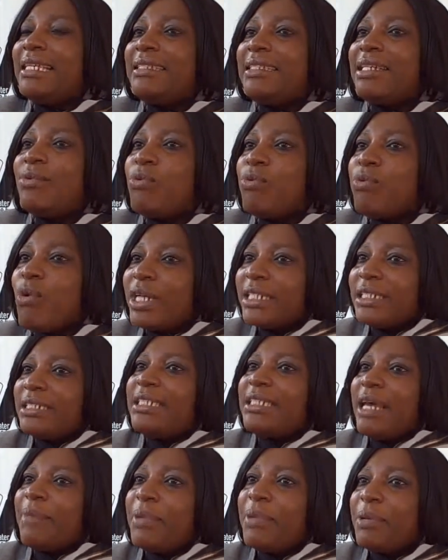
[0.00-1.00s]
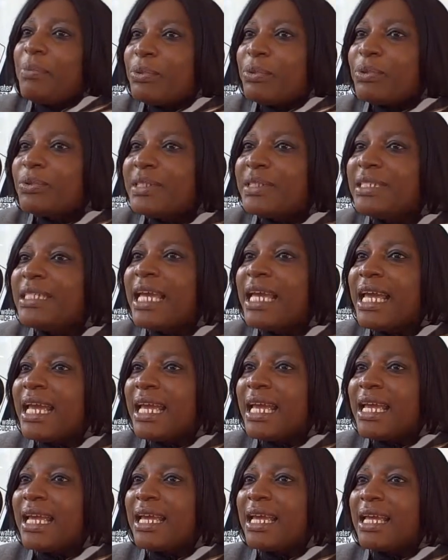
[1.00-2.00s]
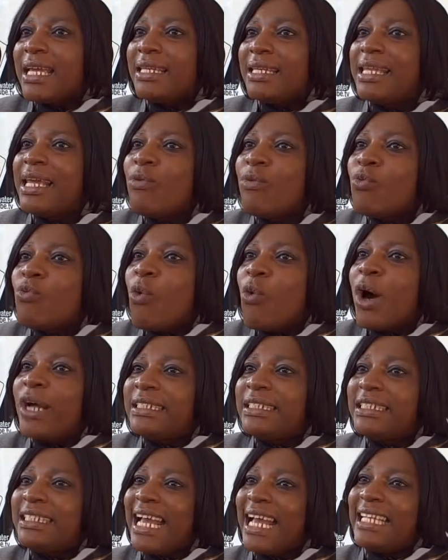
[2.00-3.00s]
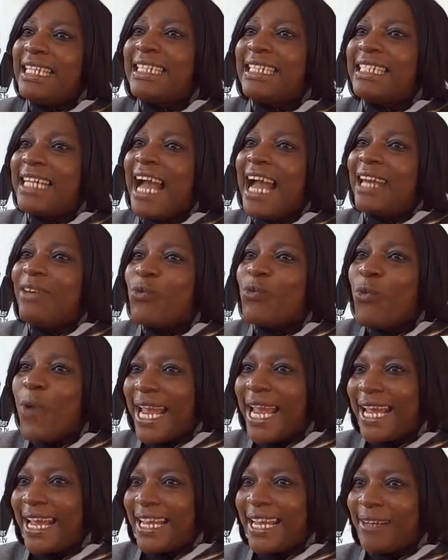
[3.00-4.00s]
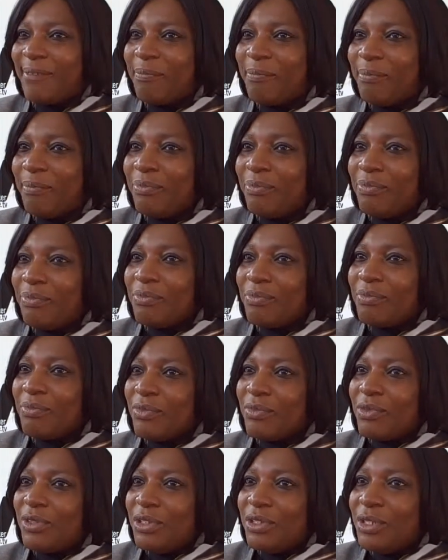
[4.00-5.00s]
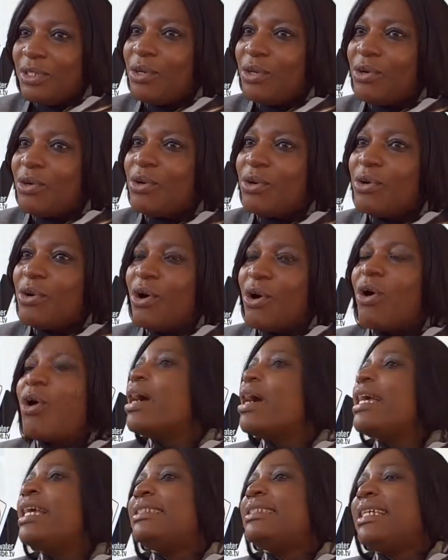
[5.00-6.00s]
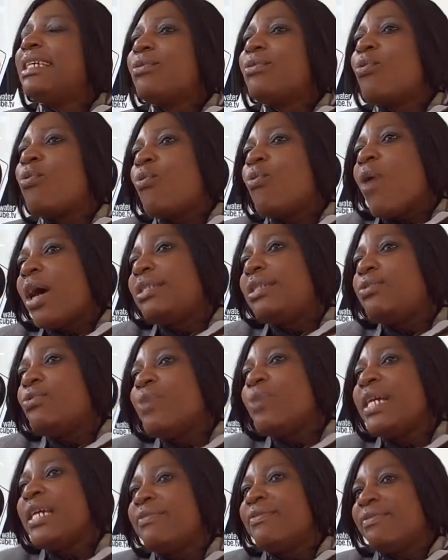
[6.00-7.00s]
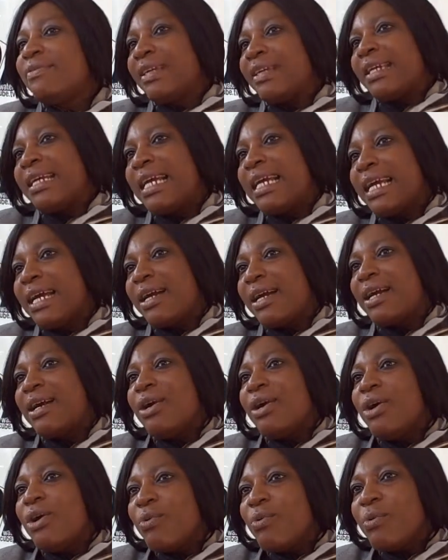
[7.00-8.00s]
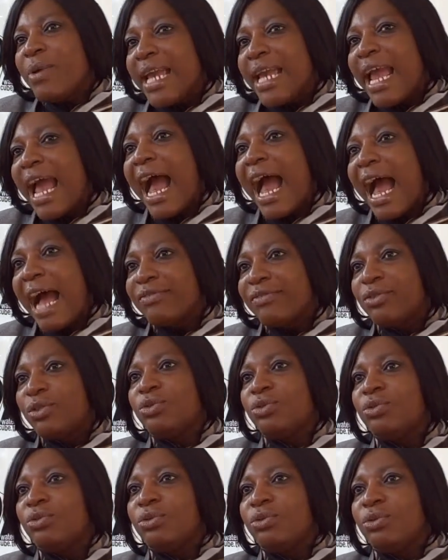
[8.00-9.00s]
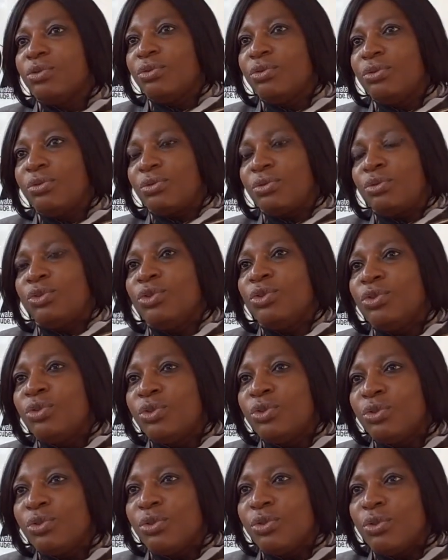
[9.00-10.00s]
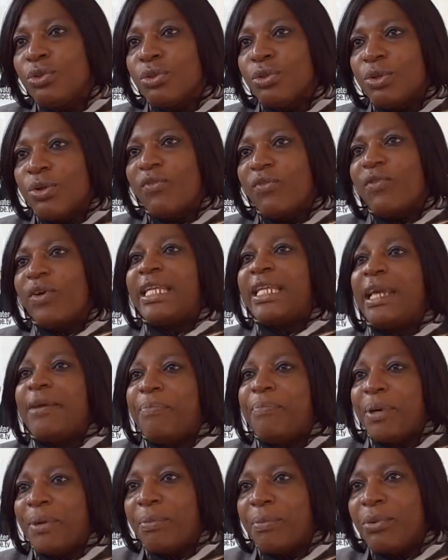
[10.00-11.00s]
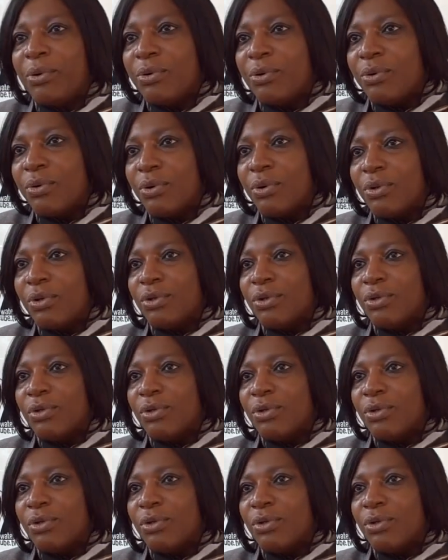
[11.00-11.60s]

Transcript: is it what the people say they want and it can work? Hmm. You know, or is it what we think we have to do for the people